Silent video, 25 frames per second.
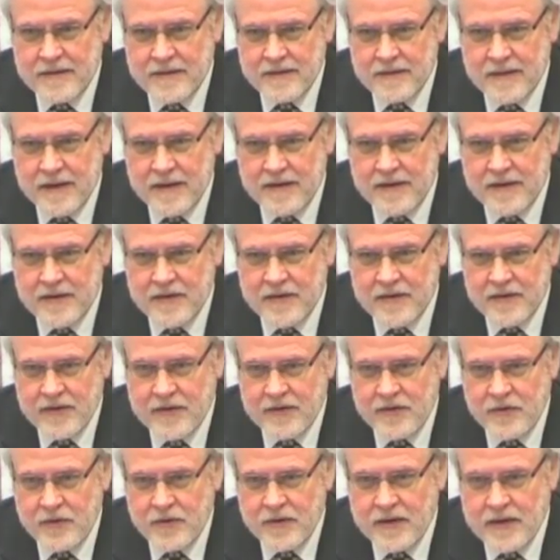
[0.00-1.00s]
and this is a
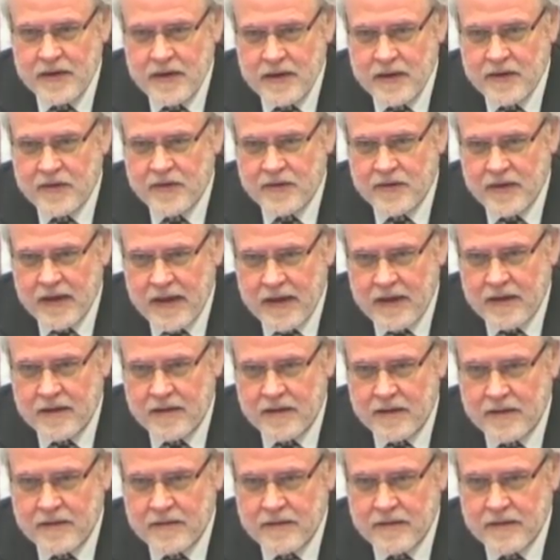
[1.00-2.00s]
unique
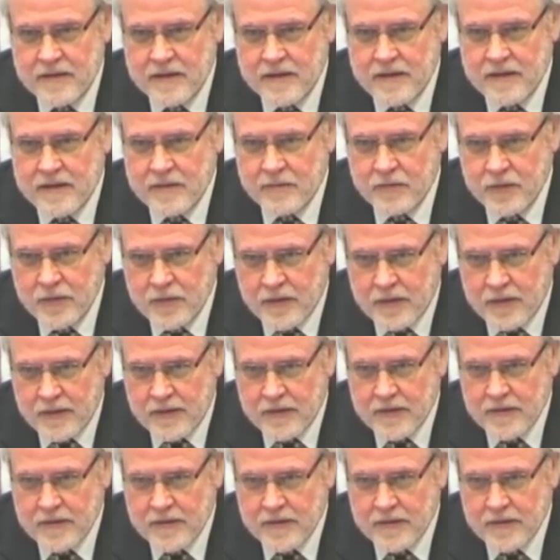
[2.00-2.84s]
standard in the world.